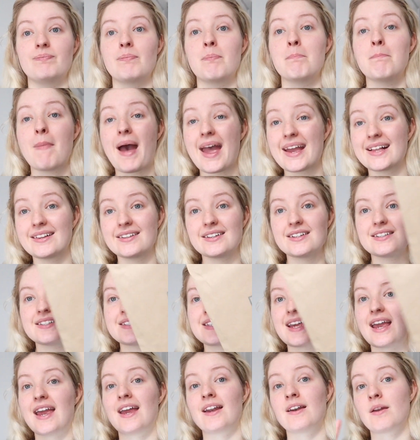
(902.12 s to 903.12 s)
mailers
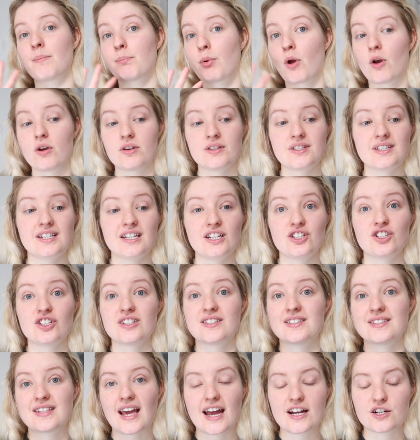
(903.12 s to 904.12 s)
and postage
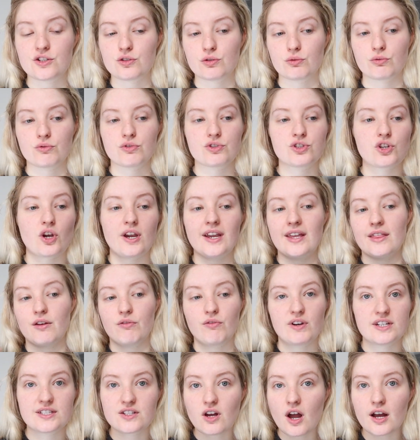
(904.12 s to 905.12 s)
satchels, so either
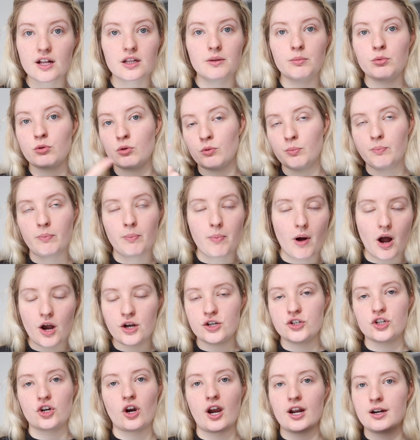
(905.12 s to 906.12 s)
recyclable,
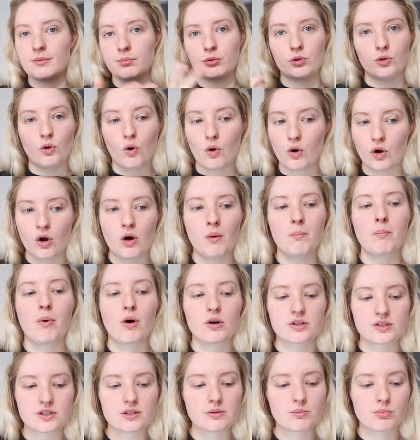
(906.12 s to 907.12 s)
biodegradable or
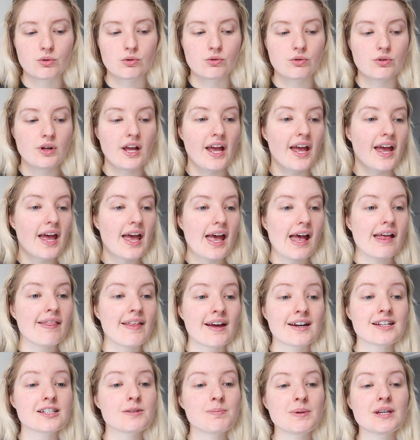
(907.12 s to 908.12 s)
compostable, and
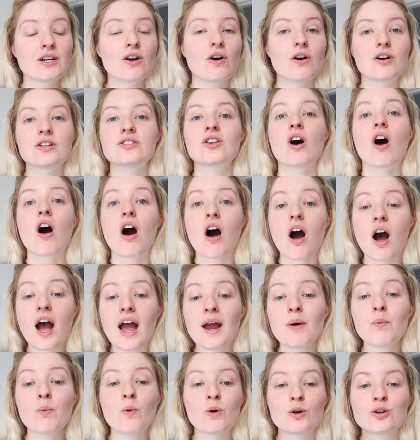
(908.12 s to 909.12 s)
that is because
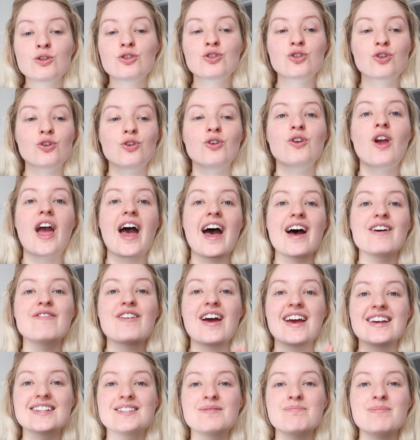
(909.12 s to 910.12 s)
I want to have
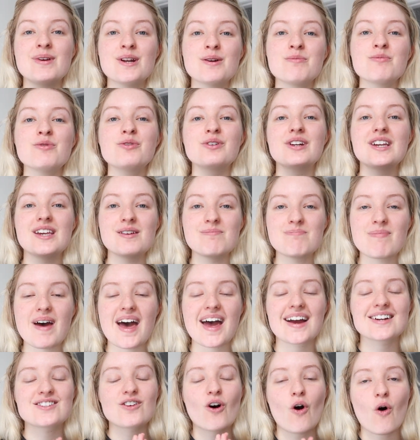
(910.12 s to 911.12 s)
as minimal
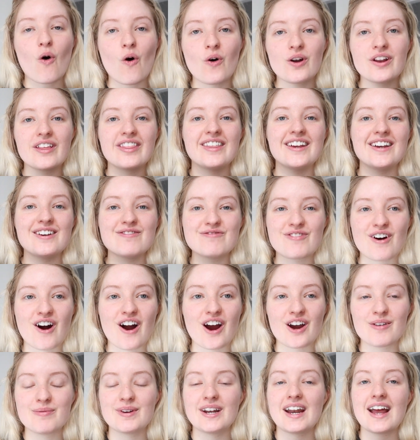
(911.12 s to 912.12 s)
impact on the
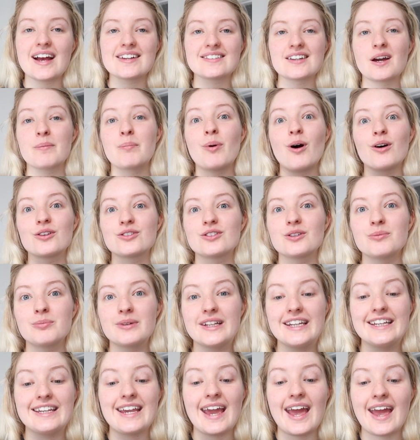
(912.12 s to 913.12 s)
environment as I
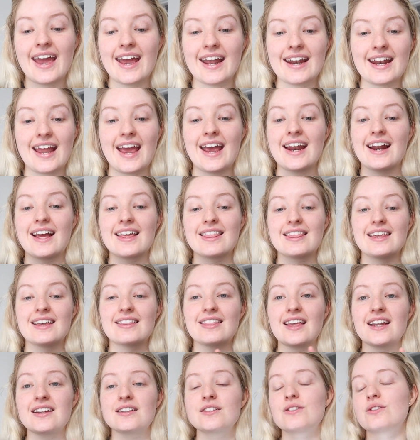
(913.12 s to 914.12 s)
possibly can. And I
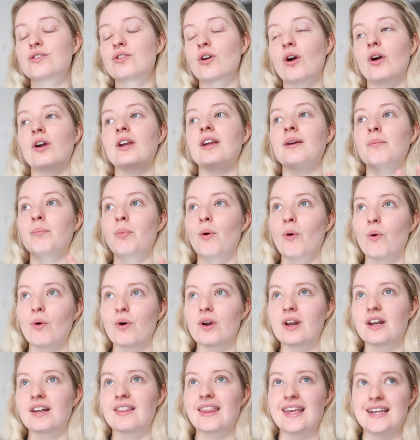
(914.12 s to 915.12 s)
think that is so
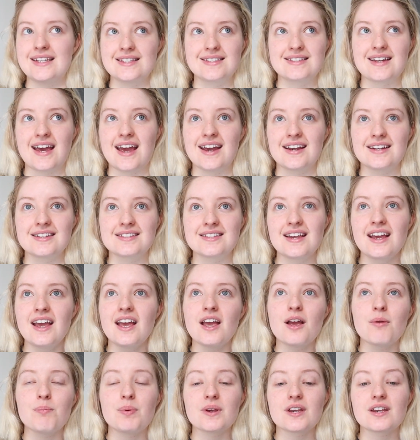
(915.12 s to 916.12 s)
important these days,
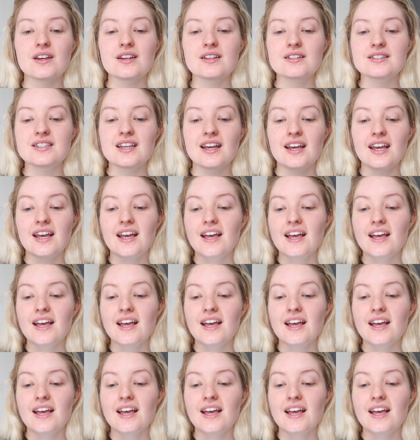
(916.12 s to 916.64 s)
because